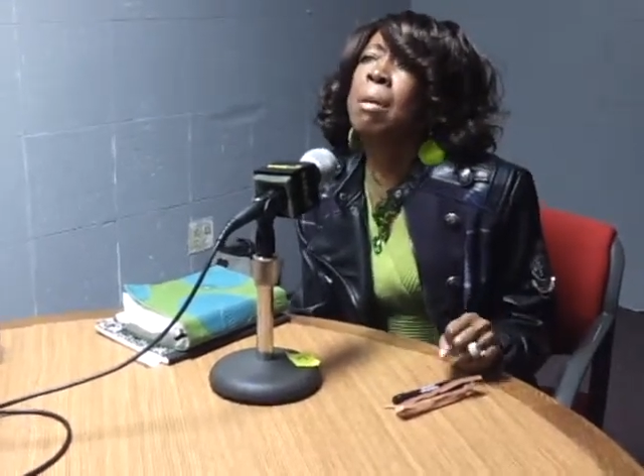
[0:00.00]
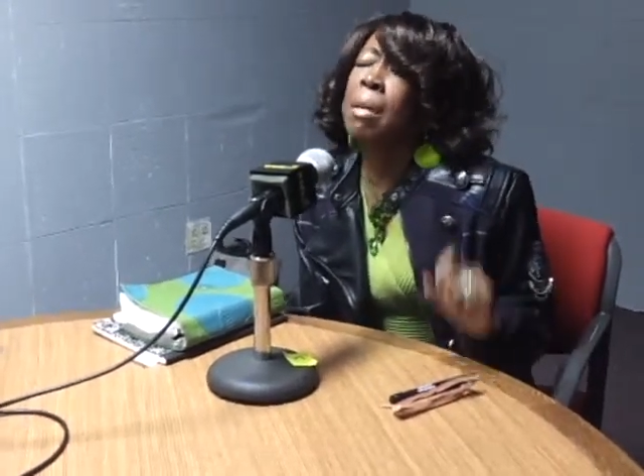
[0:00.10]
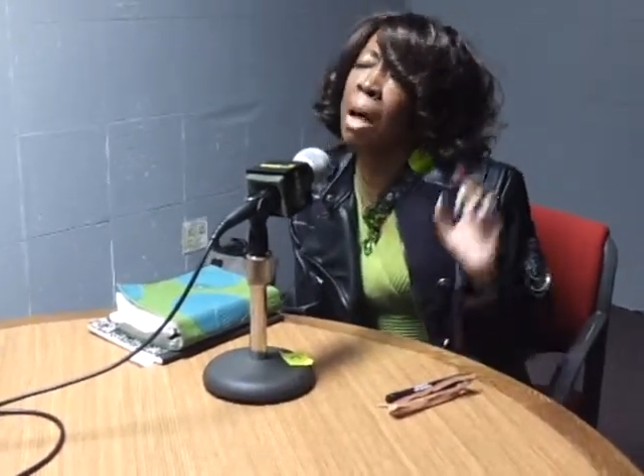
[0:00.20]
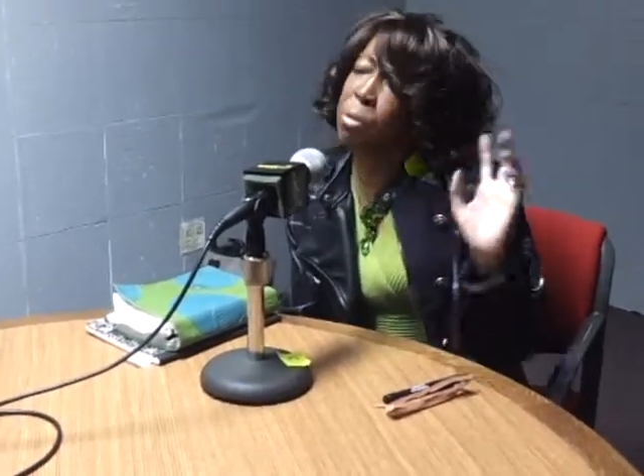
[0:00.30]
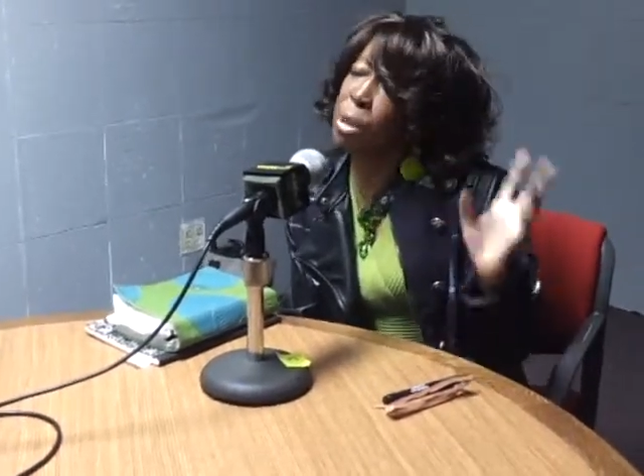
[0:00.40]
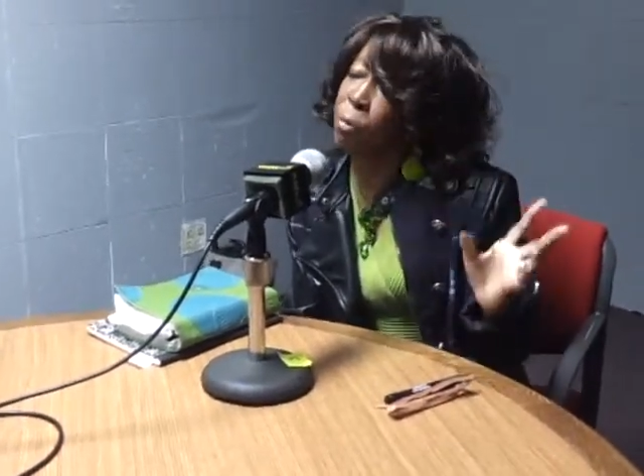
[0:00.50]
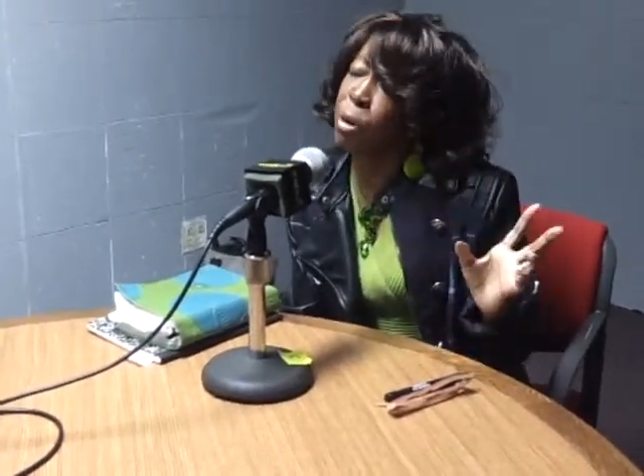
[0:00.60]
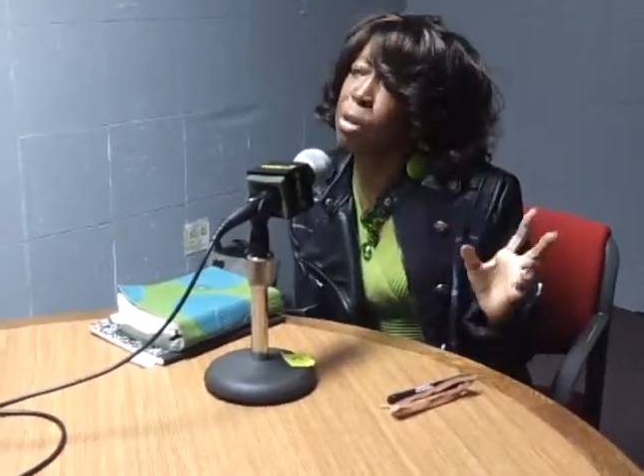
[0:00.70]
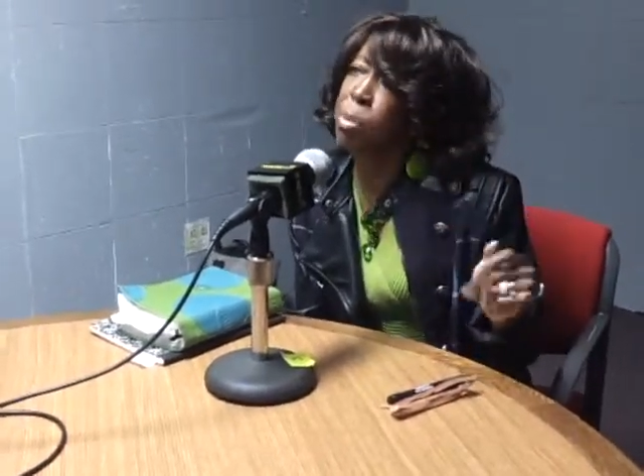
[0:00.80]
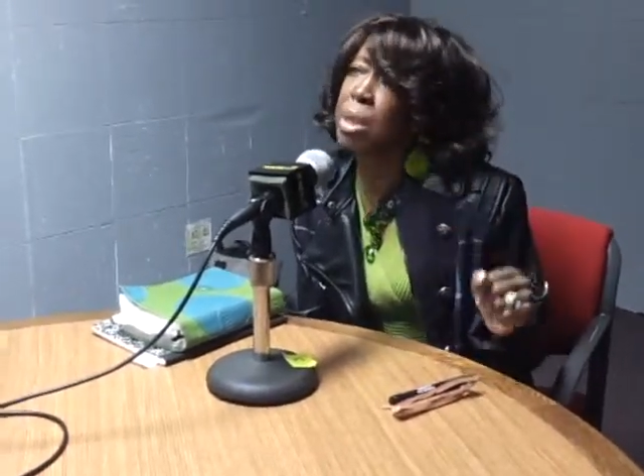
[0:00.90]
that was the
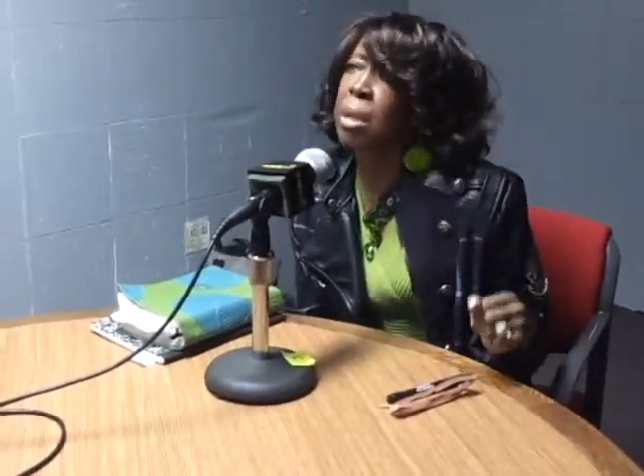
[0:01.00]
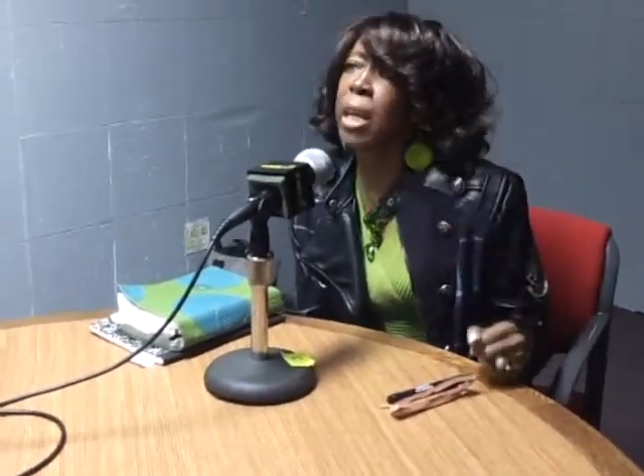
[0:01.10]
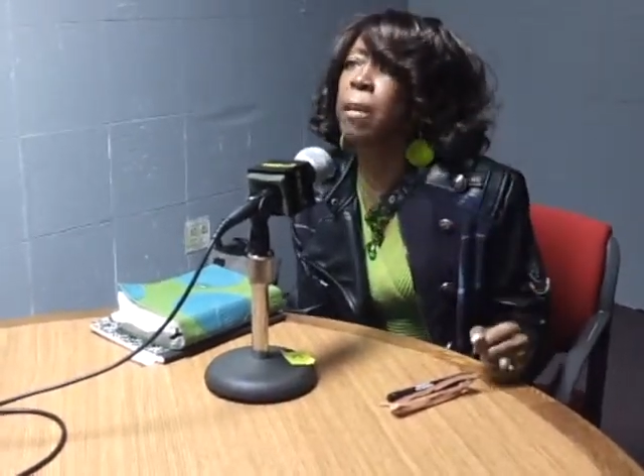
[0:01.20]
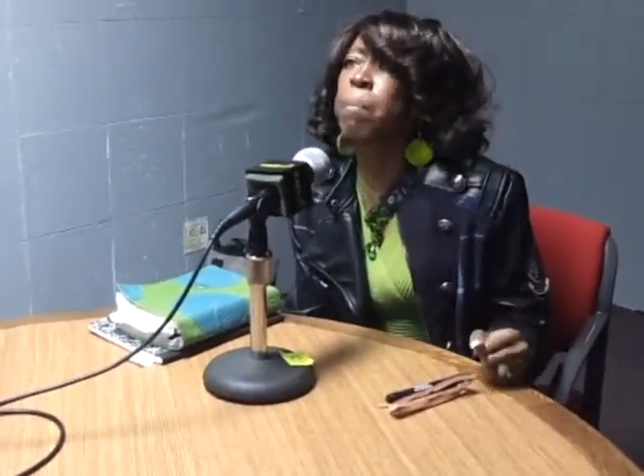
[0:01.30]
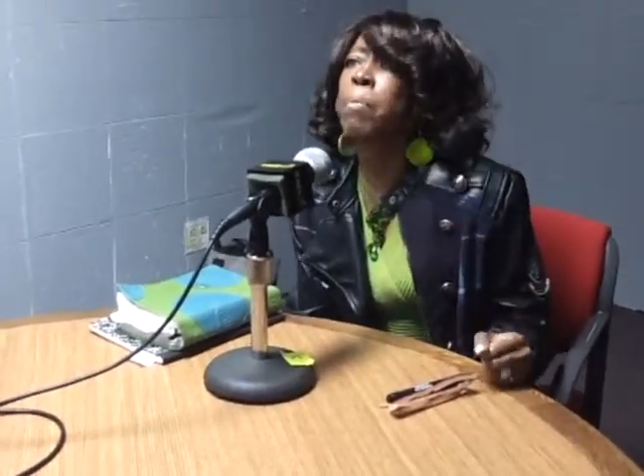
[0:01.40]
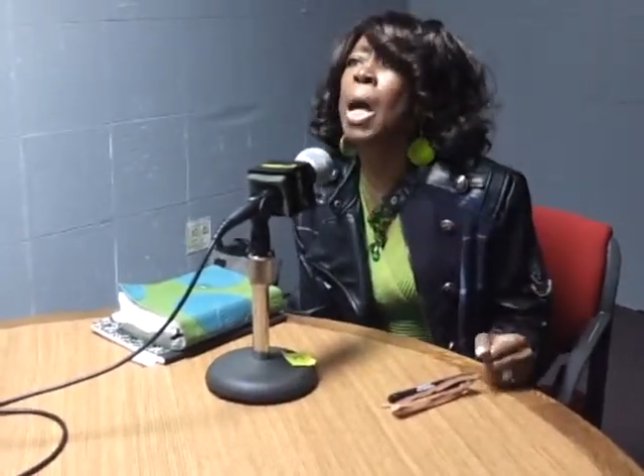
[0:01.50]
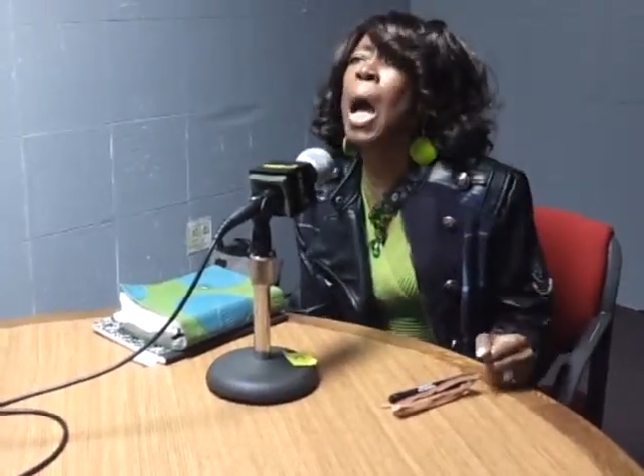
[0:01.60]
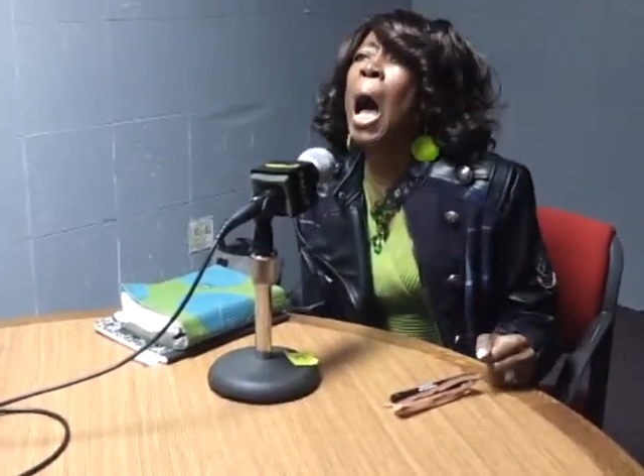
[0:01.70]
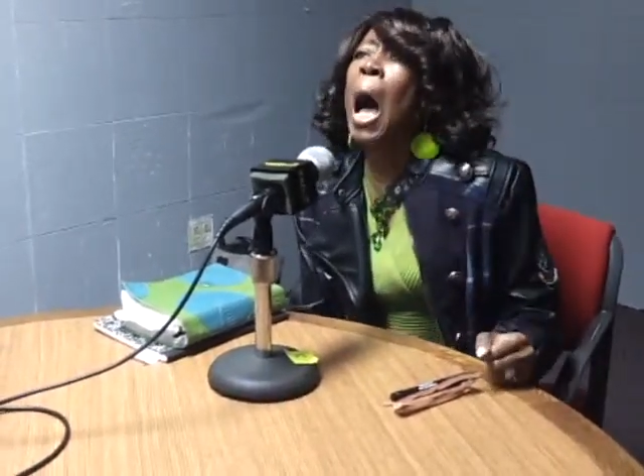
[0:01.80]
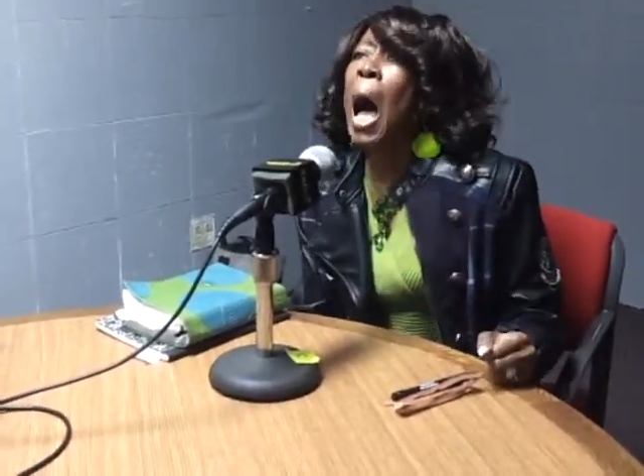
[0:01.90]
first mistake,
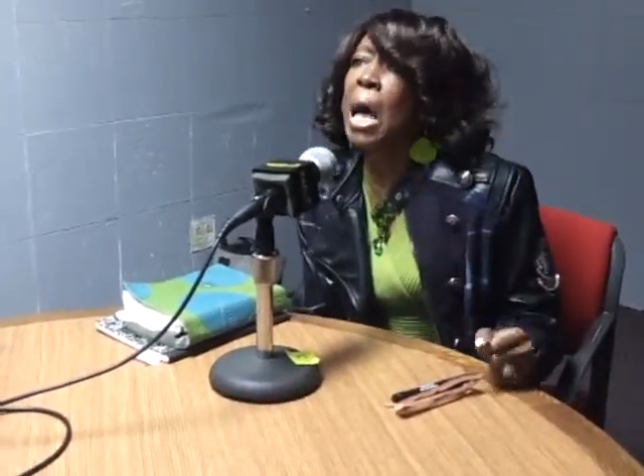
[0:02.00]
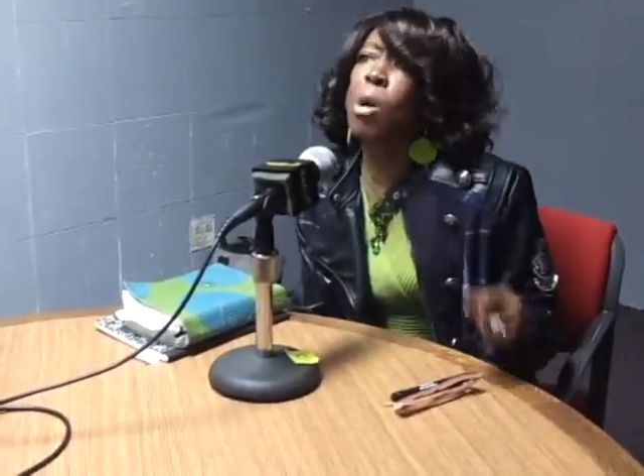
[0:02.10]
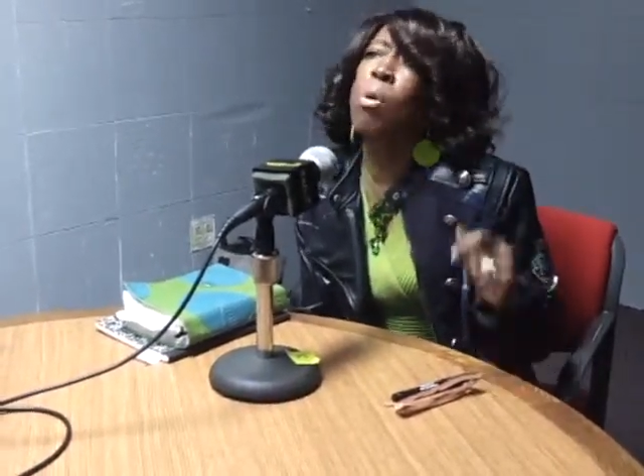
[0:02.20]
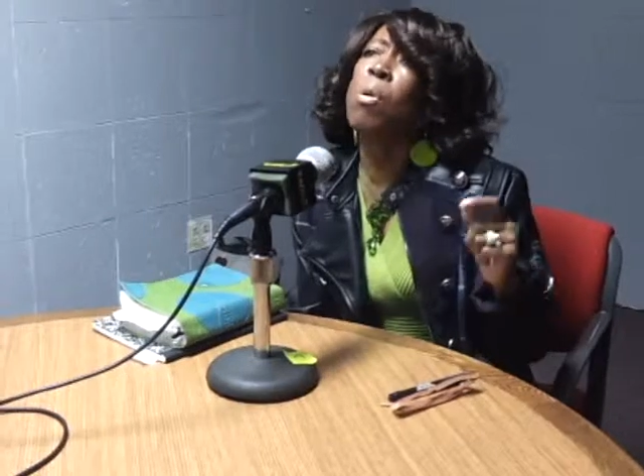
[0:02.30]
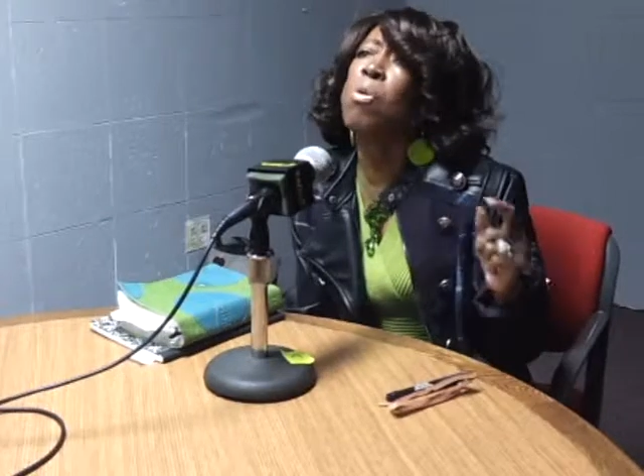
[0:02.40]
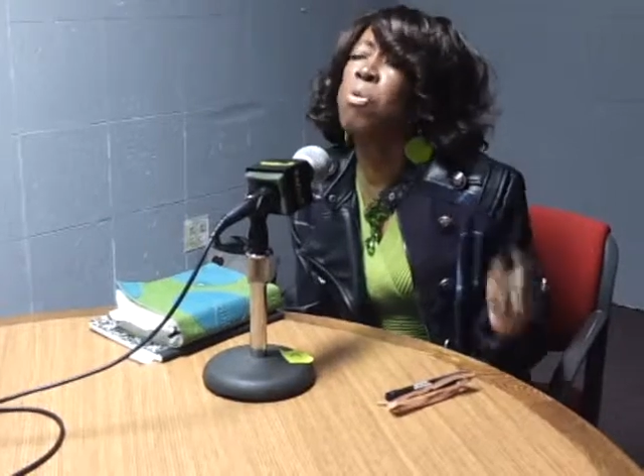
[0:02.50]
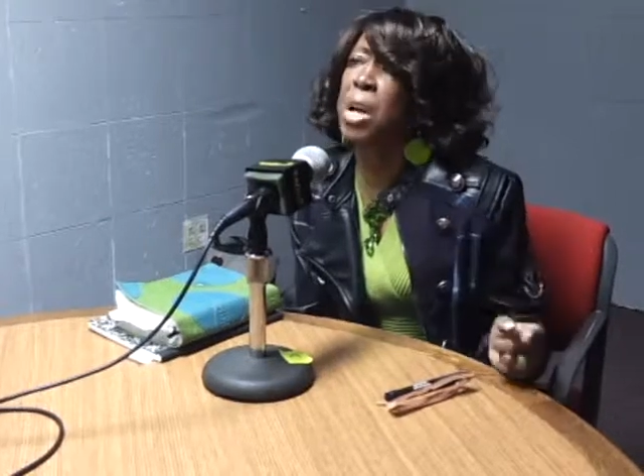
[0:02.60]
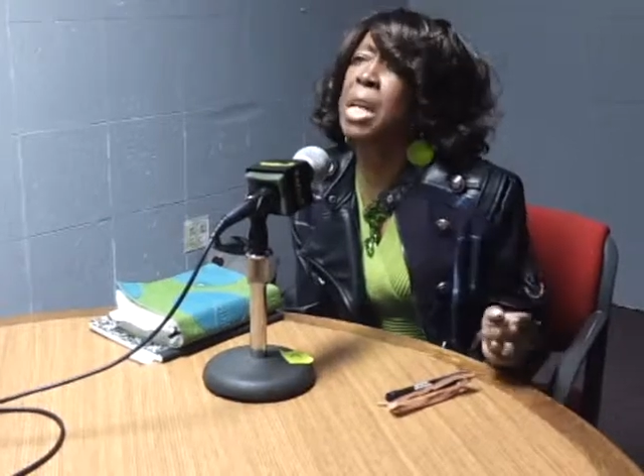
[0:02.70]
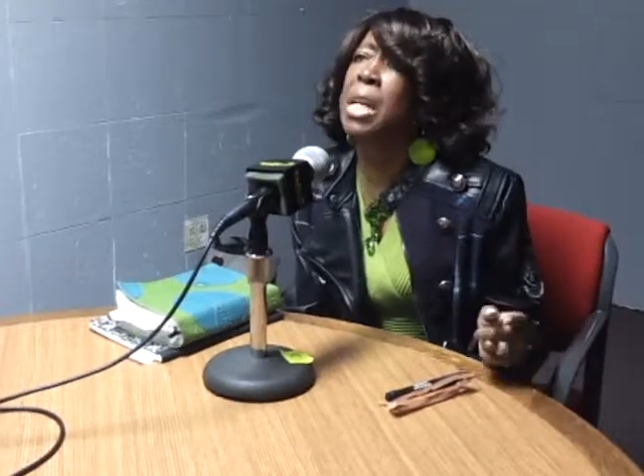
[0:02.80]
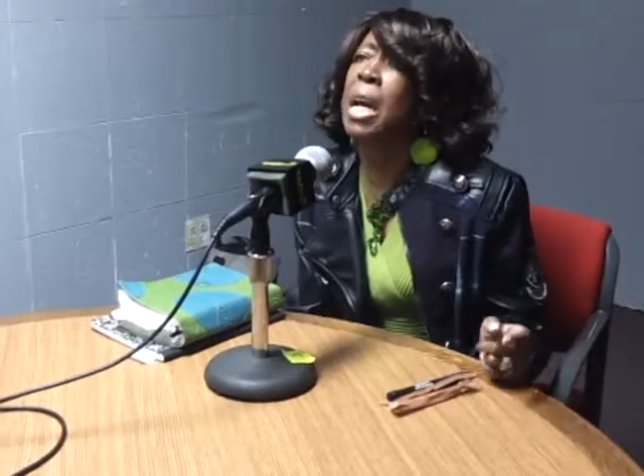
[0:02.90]
I don't
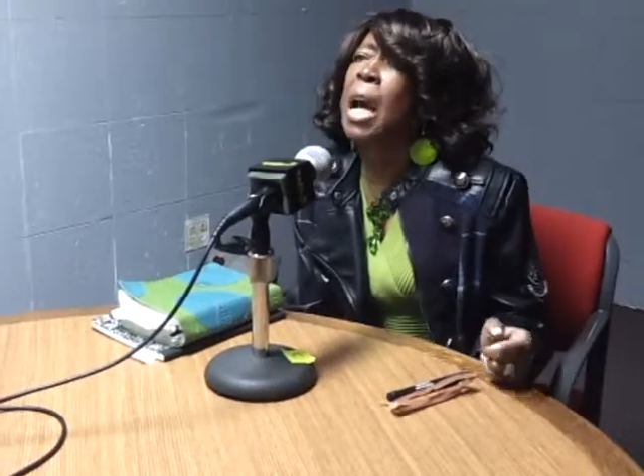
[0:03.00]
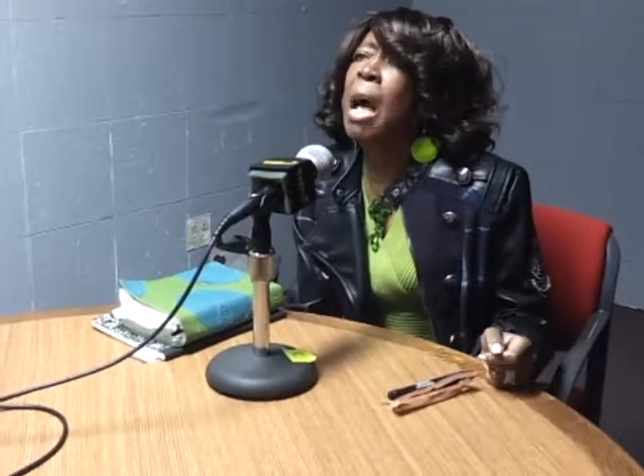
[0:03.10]
think